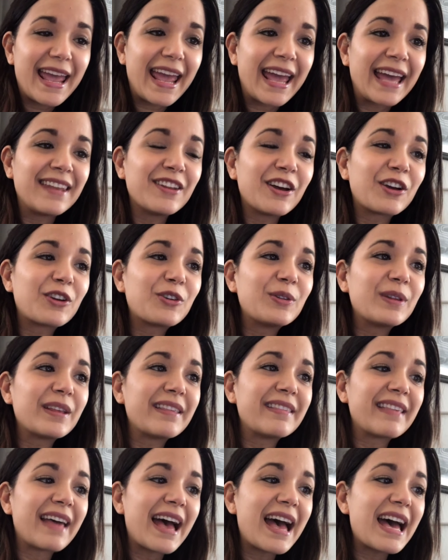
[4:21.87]
And not
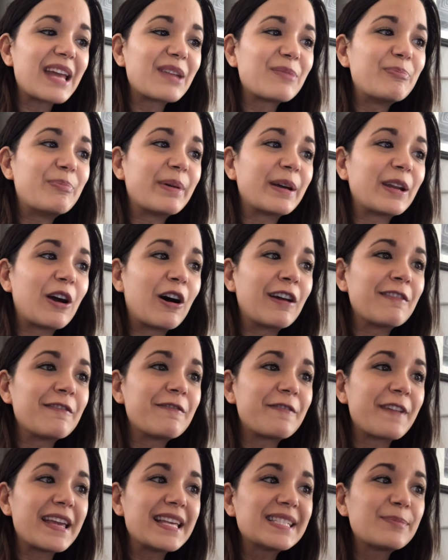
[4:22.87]
only that, but on
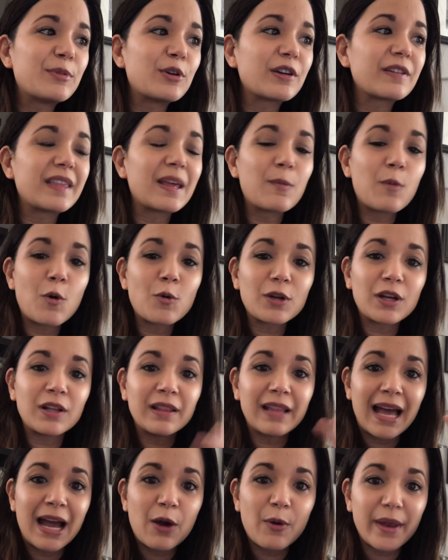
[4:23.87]
Facebook, they won't
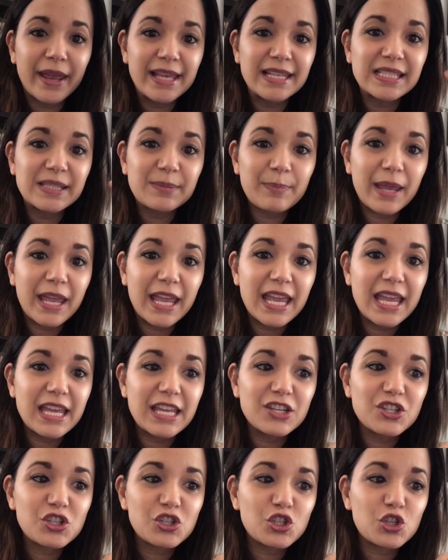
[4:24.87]
allow his
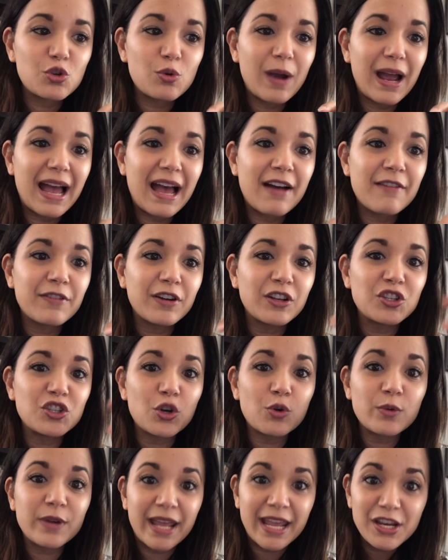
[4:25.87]
page to have a
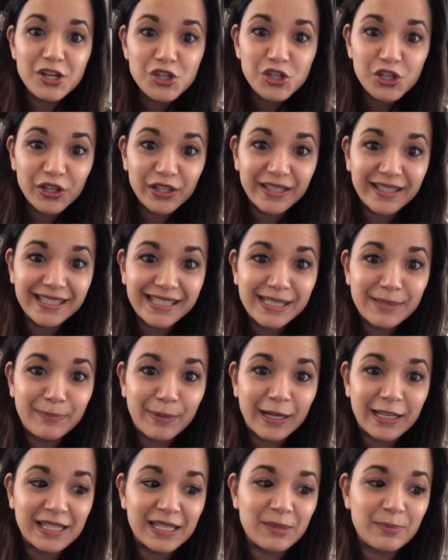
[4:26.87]
donations
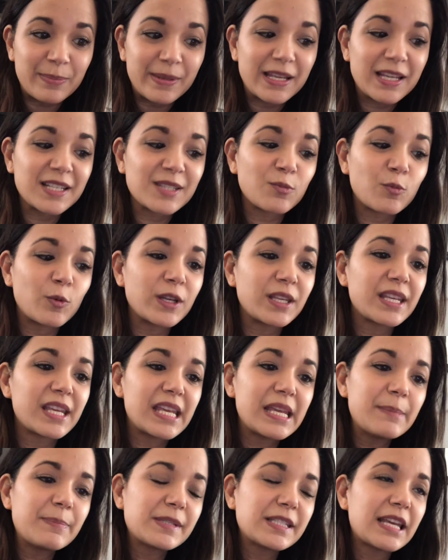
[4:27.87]
button, because what
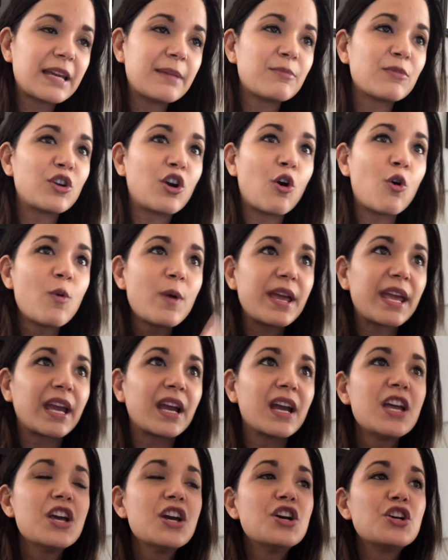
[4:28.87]
keeps him
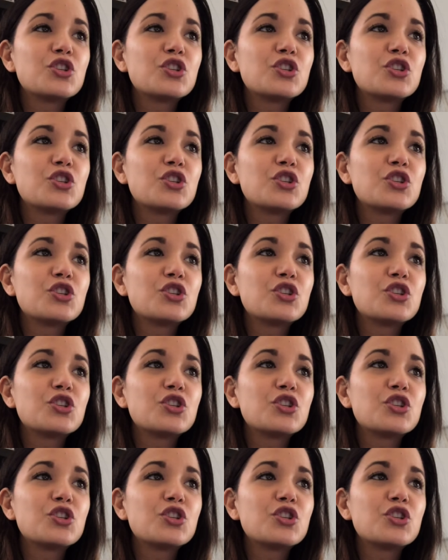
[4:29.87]
going